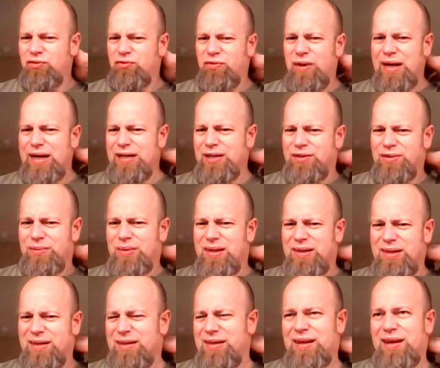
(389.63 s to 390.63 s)
It's
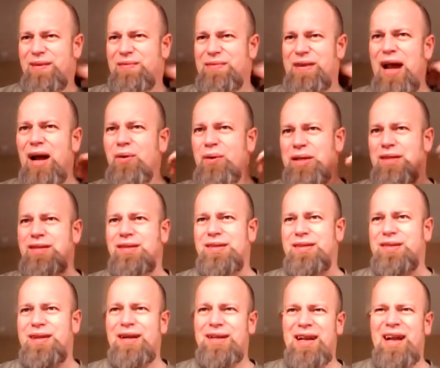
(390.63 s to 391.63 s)
strange. Uh, I've
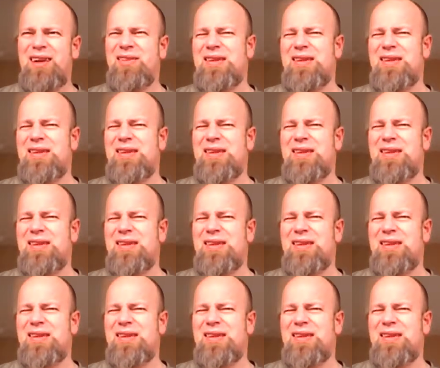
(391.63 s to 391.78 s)
noticed.